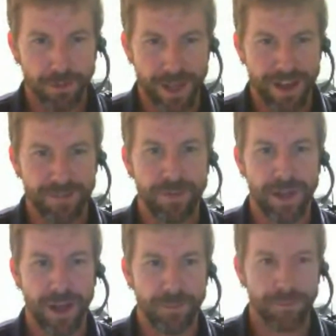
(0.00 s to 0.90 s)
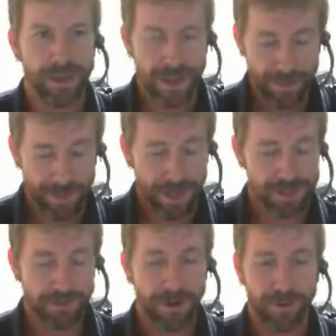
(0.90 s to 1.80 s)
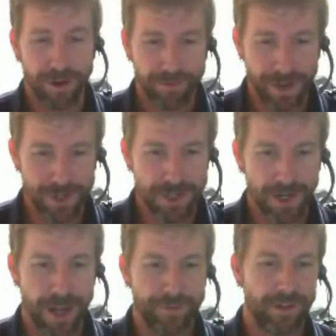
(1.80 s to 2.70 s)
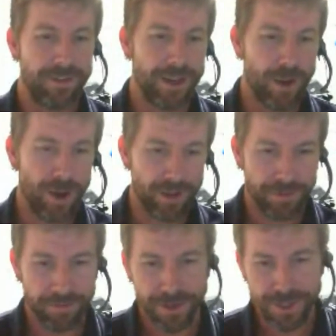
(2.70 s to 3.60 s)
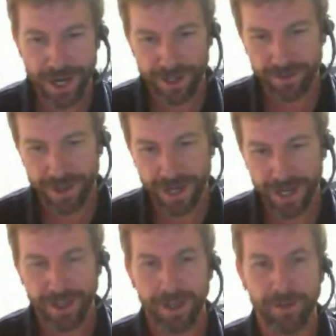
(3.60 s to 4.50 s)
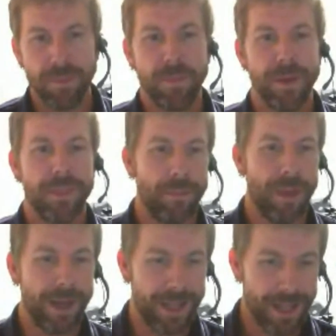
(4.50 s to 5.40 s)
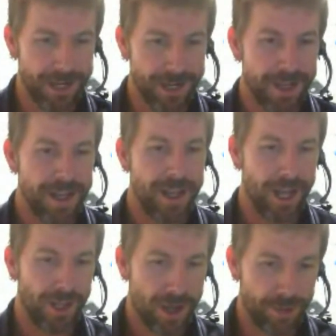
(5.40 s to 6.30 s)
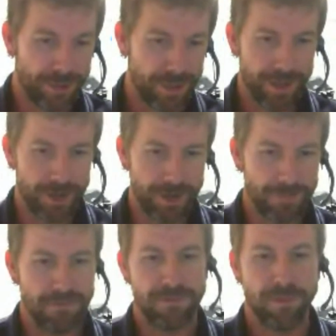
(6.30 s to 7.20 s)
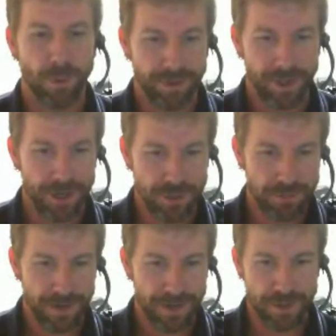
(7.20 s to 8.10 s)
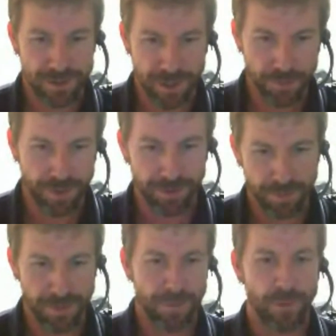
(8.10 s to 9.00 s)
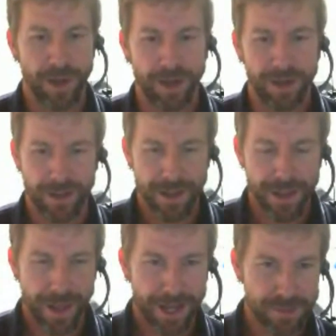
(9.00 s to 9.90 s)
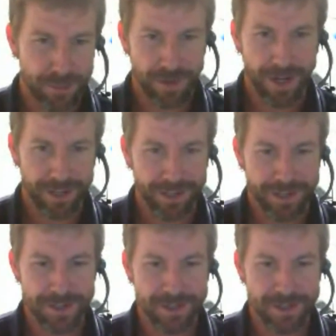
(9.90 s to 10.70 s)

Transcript: we have become because of our renovation and having to take all of the fish out of the tank and then put them back in along with another 1,400 fish or so. We become quite expert at this,